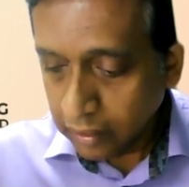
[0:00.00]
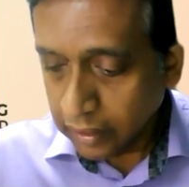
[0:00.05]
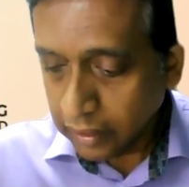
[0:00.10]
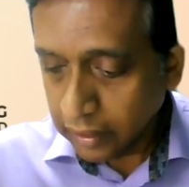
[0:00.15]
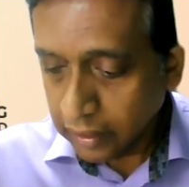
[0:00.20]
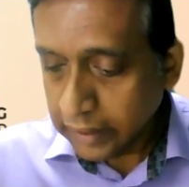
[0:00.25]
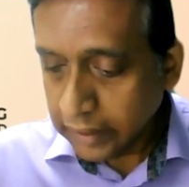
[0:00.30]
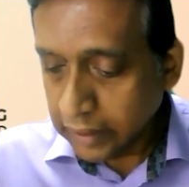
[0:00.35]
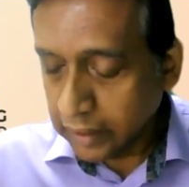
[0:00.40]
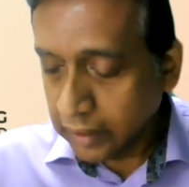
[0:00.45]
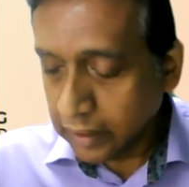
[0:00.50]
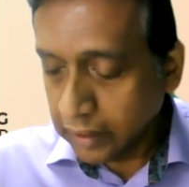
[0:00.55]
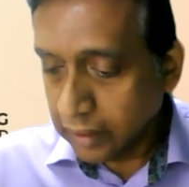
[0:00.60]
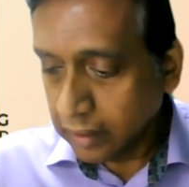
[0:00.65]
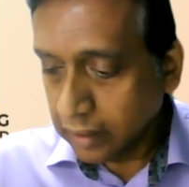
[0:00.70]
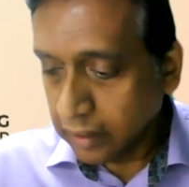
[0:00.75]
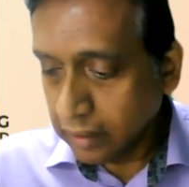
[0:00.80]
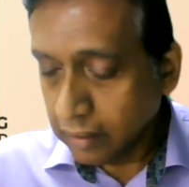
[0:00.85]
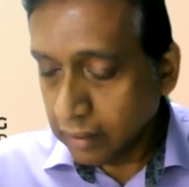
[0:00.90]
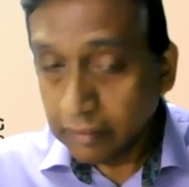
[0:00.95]
right?
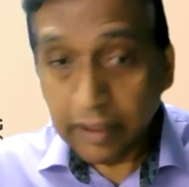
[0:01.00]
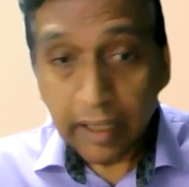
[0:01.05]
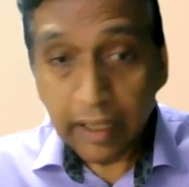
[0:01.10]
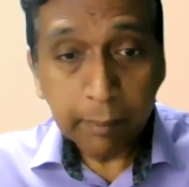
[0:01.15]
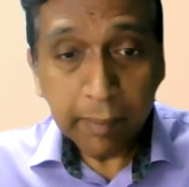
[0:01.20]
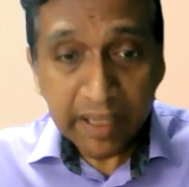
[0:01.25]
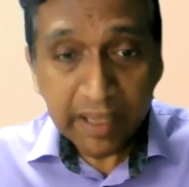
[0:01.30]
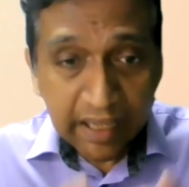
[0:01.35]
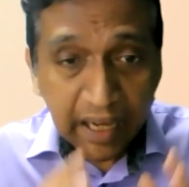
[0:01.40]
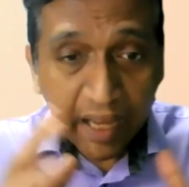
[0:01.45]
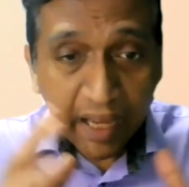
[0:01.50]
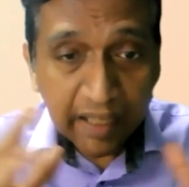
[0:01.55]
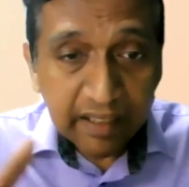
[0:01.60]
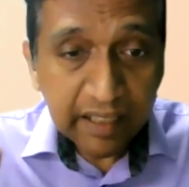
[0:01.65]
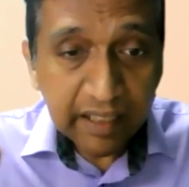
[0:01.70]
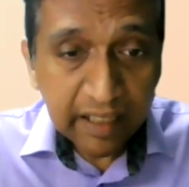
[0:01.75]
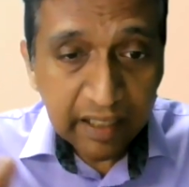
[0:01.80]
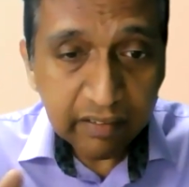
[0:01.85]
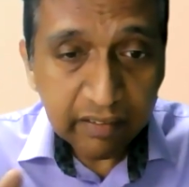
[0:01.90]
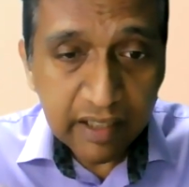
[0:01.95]
There are many
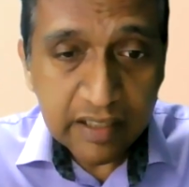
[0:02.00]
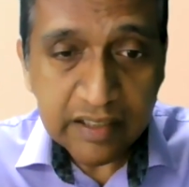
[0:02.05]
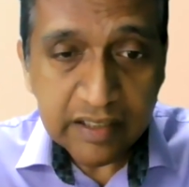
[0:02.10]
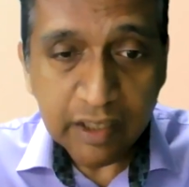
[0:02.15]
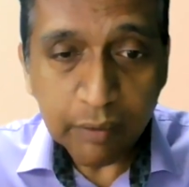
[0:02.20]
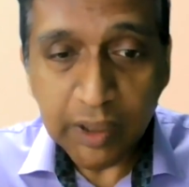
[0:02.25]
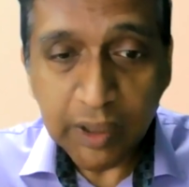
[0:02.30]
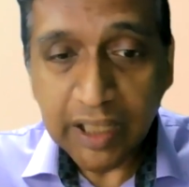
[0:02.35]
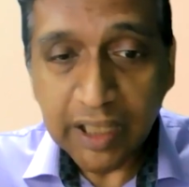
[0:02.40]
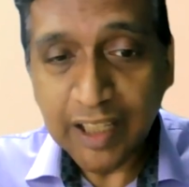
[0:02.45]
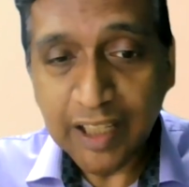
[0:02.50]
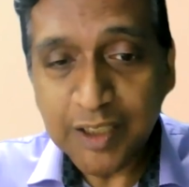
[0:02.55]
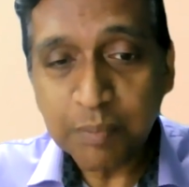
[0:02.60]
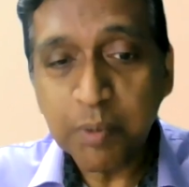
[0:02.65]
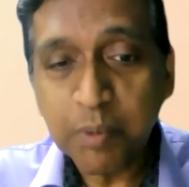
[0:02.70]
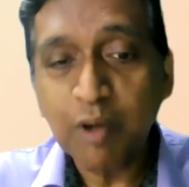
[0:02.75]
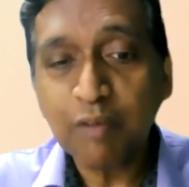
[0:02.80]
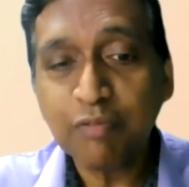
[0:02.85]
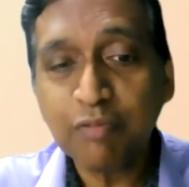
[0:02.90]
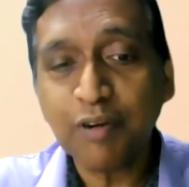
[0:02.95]
other areas that we can
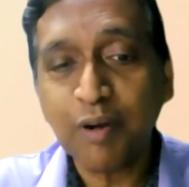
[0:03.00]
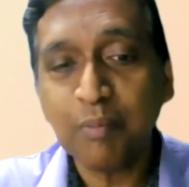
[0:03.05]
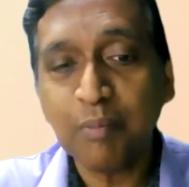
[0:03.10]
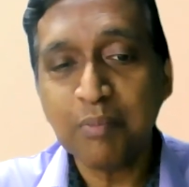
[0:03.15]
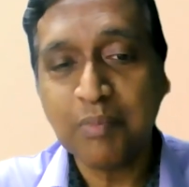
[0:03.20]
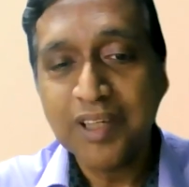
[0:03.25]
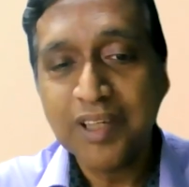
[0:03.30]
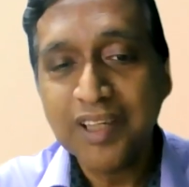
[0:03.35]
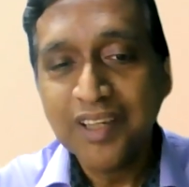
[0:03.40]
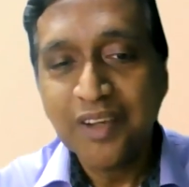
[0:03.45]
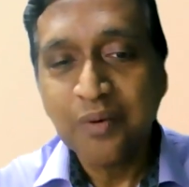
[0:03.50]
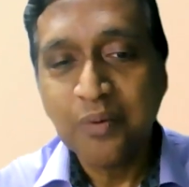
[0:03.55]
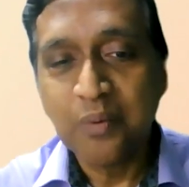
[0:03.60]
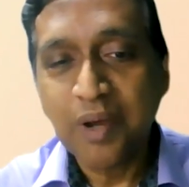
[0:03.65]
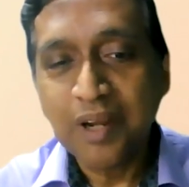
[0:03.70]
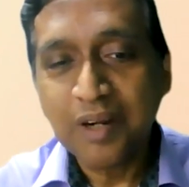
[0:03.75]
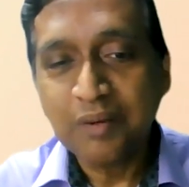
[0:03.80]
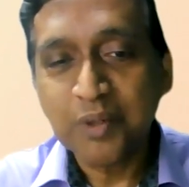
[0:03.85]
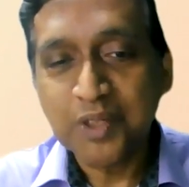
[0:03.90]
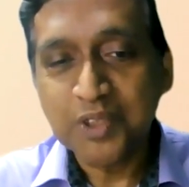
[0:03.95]
explore from
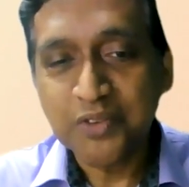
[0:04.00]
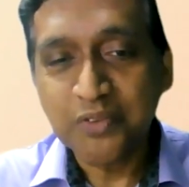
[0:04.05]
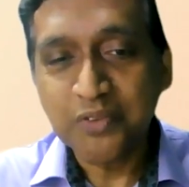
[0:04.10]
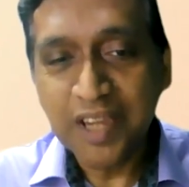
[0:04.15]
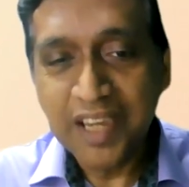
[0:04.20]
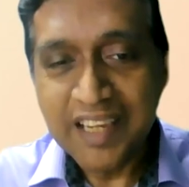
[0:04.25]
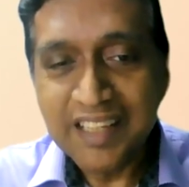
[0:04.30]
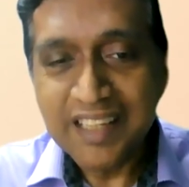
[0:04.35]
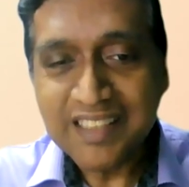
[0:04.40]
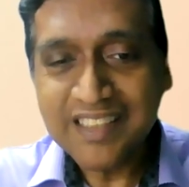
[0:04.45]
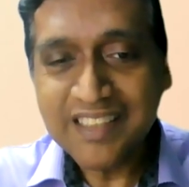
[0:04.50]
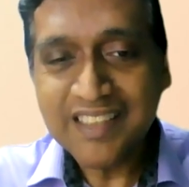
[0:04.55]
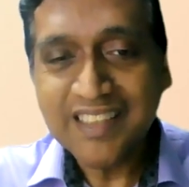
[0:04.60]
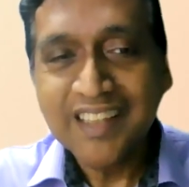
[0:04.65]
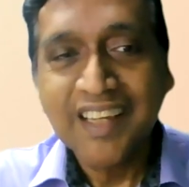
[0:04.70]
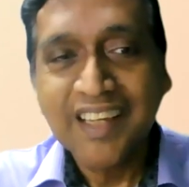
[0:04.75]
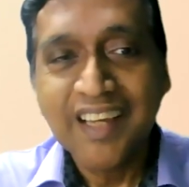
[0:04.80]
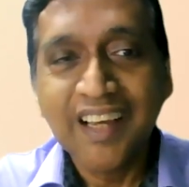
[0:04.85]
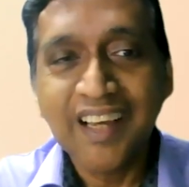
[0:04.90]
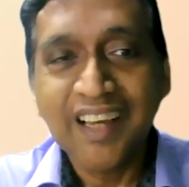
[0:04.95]
what was raised,
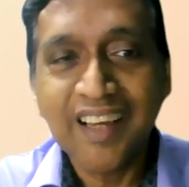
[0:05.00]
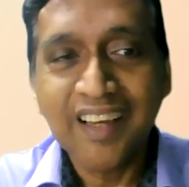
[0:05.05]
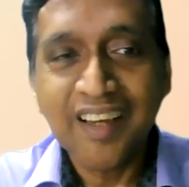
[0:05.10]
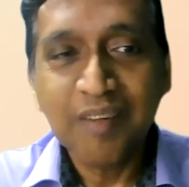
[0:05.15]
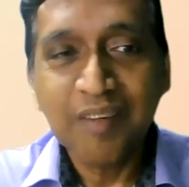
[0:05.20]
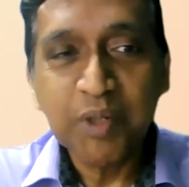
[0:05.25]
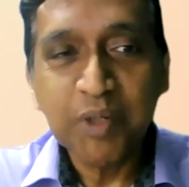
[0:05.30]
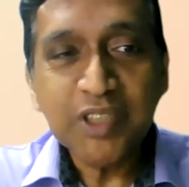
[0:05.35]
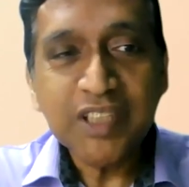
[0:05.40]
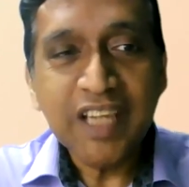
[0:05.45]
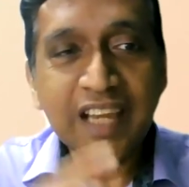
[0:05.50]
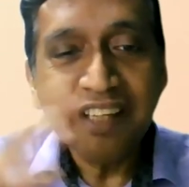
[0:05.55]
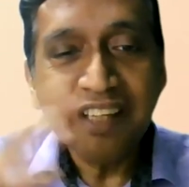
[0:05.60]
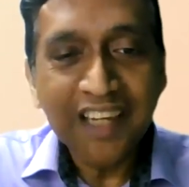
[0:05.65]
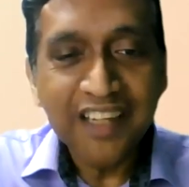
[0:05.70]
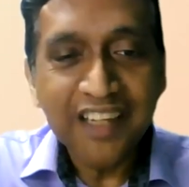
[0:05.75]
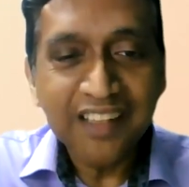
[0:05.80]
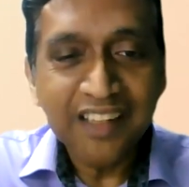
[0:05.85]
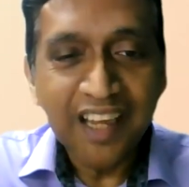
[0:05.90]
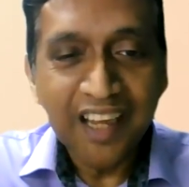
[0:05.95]
because
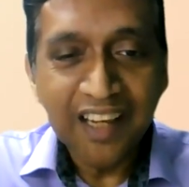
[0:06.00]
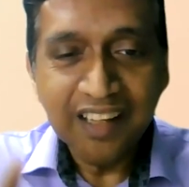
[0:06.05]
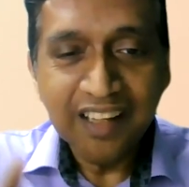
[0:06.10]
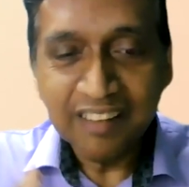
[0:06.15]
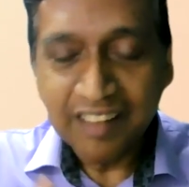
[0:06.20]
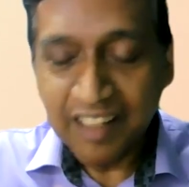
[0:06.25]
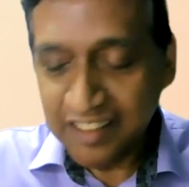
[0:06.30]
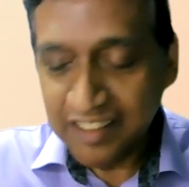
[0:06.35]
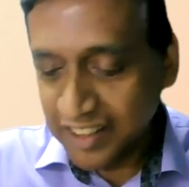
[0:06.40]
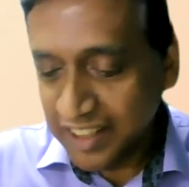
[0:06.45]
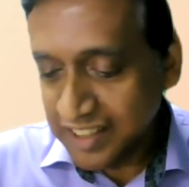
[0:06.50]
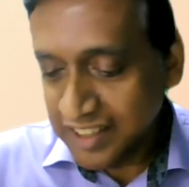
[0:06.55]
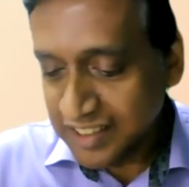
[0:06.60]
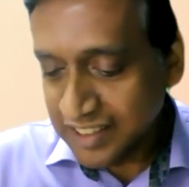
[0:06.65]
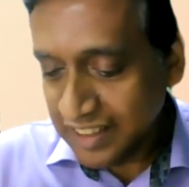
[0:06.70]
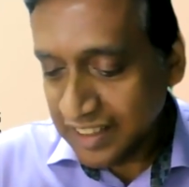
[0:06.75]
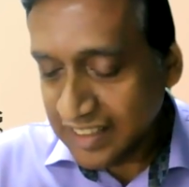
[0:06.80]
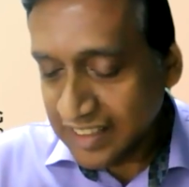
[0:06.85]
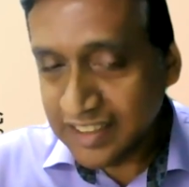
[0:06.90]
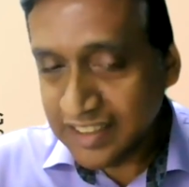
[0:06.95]
adult
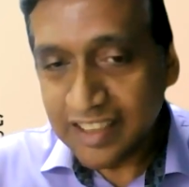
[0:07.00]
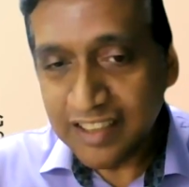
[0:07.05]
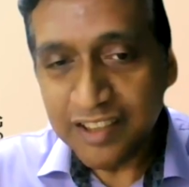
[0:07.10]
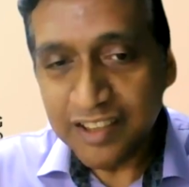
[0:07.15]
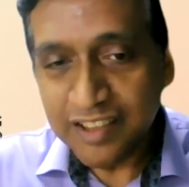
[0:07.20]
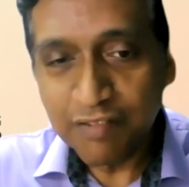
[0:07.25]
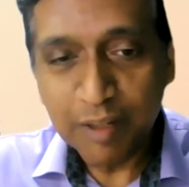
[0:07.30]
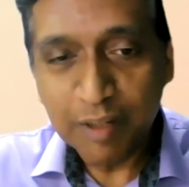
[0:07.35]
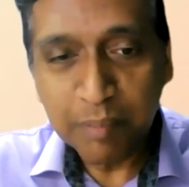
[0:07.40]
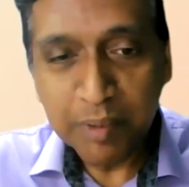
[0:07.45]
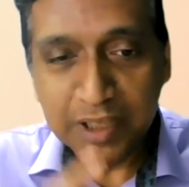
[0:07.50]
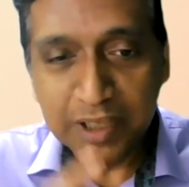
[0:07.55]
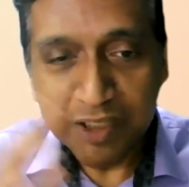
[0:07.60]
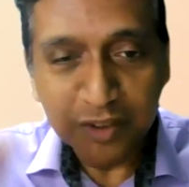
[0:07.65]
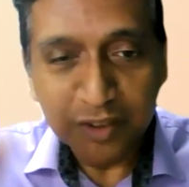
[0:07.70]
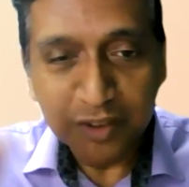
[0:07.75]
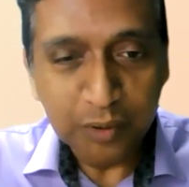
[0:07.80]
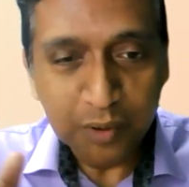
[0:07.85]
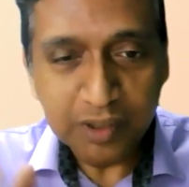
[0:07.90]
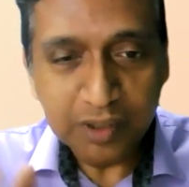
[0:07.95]
education and skills development
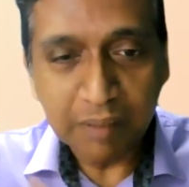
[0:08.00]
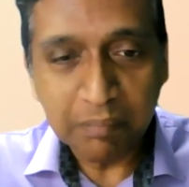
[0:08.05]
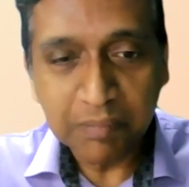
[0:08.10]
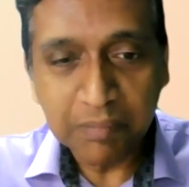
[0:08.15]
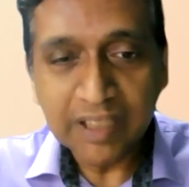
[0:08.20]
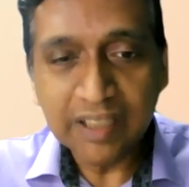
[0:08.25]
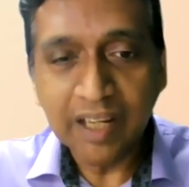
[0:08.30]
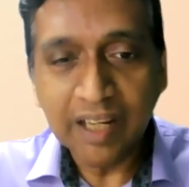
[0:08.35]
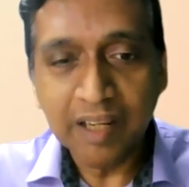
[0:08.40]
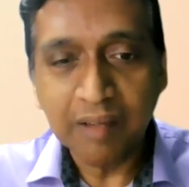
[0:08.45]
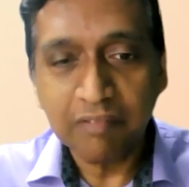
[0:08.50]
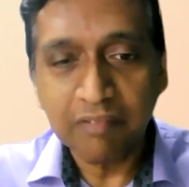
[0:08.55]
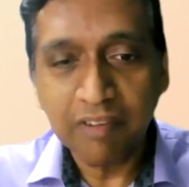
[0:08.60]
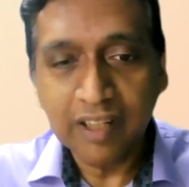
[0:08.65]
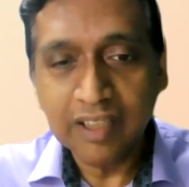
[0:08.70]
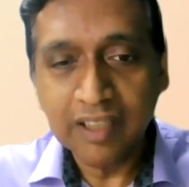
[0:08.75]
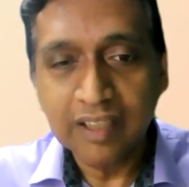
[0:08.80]
is also something that I'm